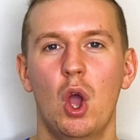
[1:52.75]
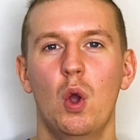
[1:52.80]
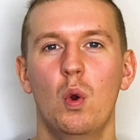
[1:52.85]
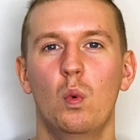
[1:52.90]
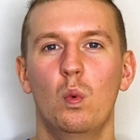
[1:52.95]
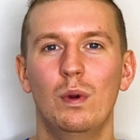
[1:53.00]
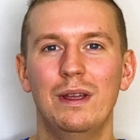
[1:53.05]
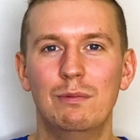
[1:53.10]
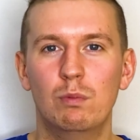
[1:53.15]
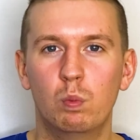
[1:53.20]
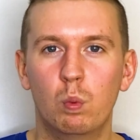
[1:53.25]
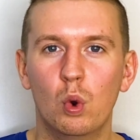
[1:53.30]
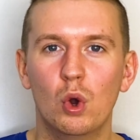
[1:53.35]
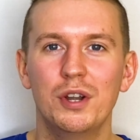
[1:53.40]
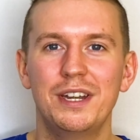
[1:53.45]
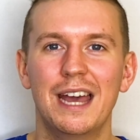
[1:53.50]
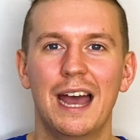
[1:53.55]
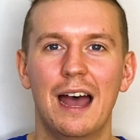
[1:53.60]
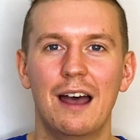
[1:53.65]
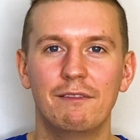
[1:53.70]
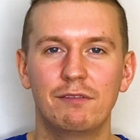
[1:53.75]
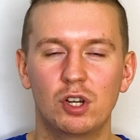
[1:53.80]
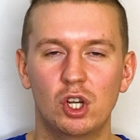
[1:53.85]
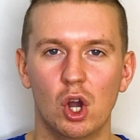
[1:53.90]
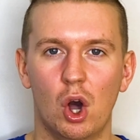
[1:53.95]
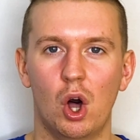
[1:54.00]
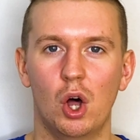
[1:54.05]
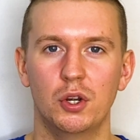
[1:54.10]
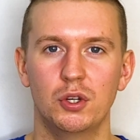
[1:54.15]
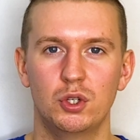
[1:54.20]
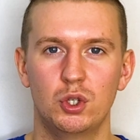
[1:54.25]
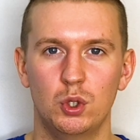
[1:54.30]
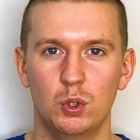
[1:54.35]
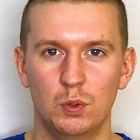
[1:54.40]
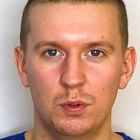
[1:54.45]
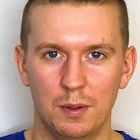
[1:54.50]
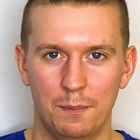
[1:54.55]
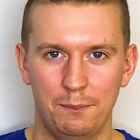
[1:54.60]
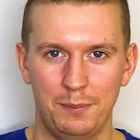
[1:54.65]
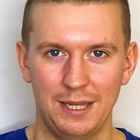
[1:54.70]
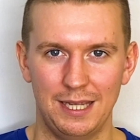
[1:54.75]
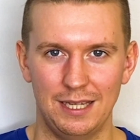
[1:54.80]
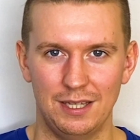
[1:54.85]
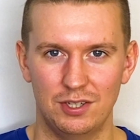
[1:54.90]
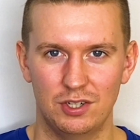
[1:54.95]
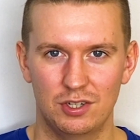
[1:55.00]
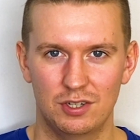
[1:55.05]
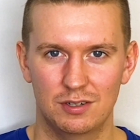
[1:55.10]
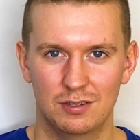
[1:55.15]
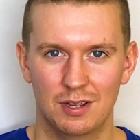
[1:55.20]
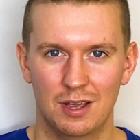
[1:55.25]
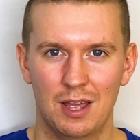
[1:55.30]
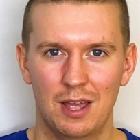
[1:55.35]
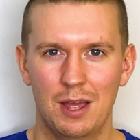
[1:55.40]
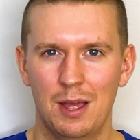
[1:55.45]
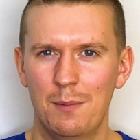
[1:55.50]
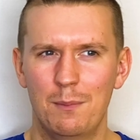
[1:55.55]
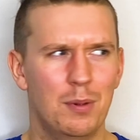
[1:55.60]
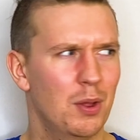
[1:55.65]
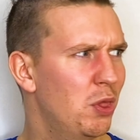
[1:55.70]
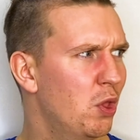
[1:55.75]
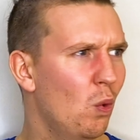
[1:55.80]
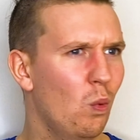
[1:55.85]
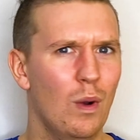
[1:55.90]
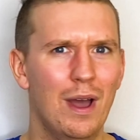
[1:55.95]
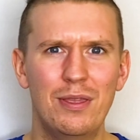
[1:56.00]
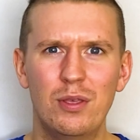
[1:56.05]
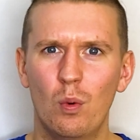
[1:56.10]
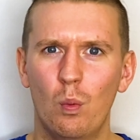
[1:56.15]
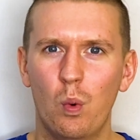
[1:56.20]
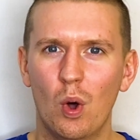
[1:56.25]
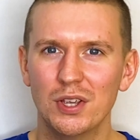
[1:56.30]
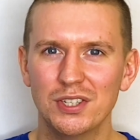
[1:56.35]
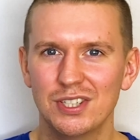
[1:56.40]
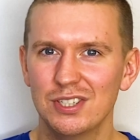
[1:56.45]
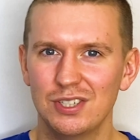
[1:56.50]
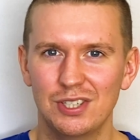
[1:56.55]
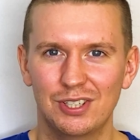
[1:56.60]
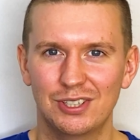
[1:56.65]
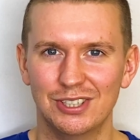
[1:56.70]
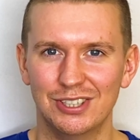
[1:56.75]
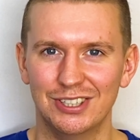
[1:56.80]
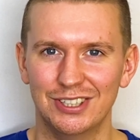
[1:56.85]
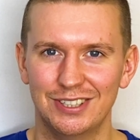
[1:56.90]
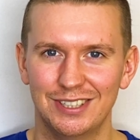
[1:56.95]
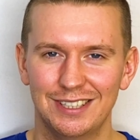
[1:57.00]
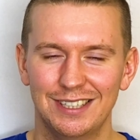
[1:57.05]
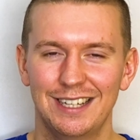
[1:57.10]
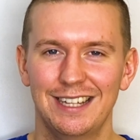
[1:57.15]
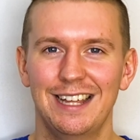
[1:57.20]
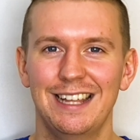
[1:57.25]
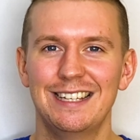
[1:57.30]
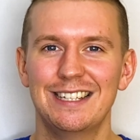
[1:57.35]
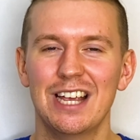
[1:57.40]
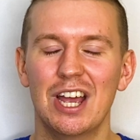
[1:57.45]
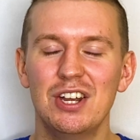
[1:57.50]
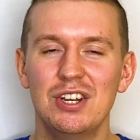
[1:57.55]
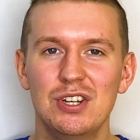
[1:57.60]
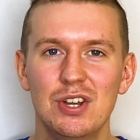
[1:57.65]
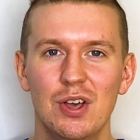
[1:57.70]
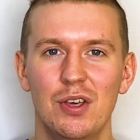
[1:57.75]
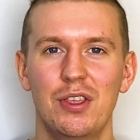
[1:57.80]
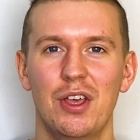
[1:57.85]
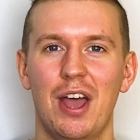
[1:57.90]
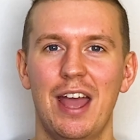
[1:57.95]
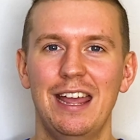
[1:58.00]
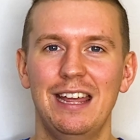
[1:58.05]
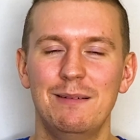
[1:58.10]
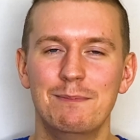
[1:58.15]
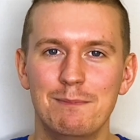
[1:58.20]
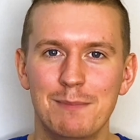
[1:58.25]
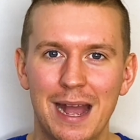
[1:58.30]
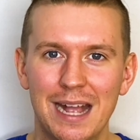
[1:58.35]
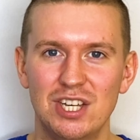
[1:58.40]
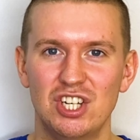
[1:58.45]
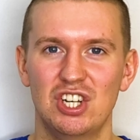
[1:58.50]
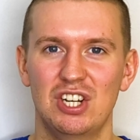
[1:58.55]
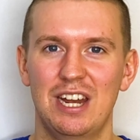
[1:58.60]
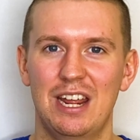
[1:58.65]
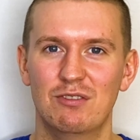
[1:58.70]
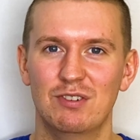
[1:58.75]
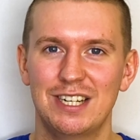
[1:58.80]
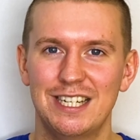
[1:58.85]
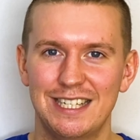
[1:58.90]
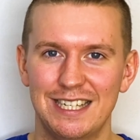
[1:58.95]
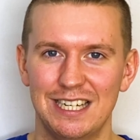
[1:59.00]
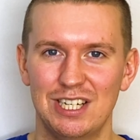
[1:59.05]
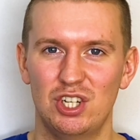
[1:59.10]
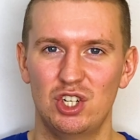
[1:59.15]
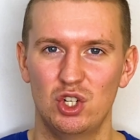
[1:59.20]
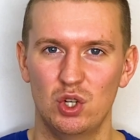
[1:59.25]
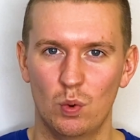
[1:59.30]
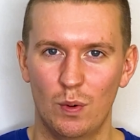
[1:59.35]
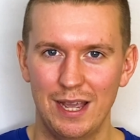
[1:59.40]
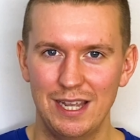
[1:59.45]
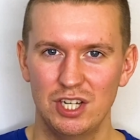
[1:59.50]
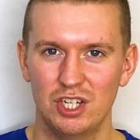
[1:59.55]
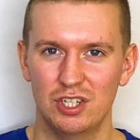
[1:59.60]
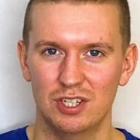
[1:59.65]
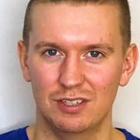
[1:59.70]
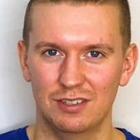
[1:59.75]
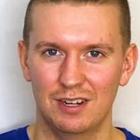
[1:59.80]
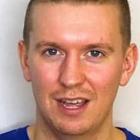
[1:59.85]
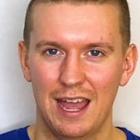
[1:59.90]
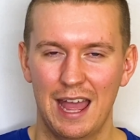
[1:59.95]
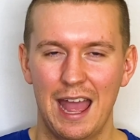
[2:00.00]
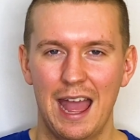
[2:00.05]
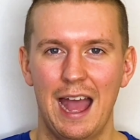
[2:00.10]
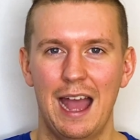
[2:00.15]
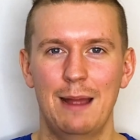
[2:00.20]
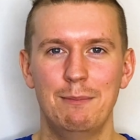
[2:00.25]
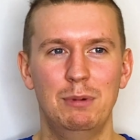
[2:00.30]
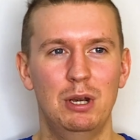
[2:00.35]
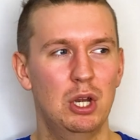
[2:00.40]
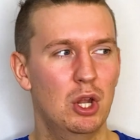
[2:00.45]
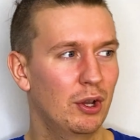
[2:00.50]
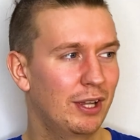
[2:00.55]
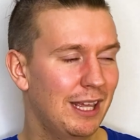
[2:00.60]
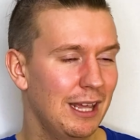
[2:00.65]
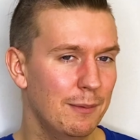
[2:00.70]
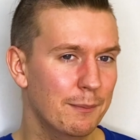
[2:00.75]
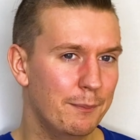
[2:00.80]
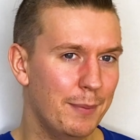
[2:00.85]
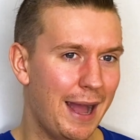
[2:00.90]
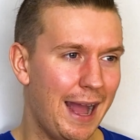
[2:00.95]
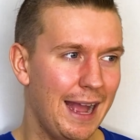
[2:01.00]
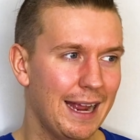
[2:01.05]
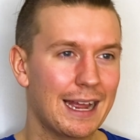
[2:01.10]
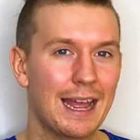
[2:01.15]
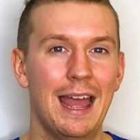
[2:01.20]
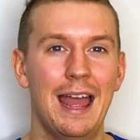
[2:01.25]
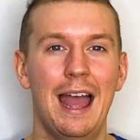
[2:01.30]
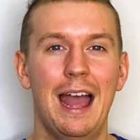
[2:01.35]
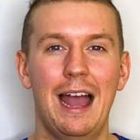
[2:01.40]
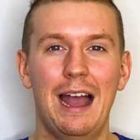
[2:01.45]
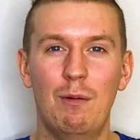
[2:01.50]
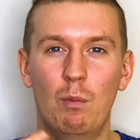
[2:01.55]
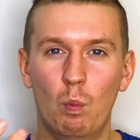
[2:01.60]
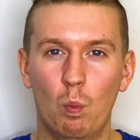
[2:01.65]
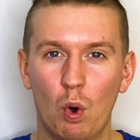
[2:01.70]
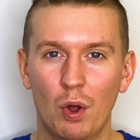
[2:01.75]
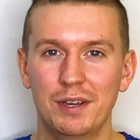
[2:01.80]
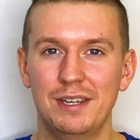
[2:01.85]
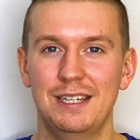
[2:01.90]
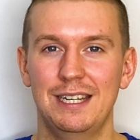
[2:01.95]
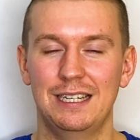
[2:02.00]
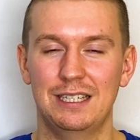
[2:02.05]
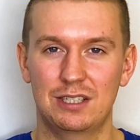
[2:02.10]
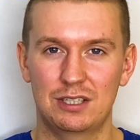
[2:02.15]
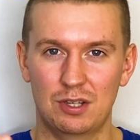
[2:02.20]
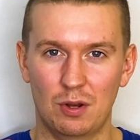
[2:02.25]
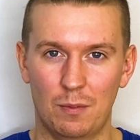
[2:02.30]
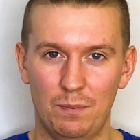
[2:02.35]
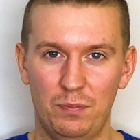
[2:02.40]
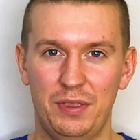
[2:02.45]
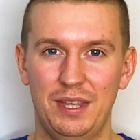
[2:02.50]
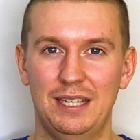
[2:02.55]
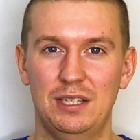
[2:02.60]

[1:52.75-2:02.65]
we would have gone to the beach. But the weather wasn't good. It's another imaginary situation. I'm looking back and wanting something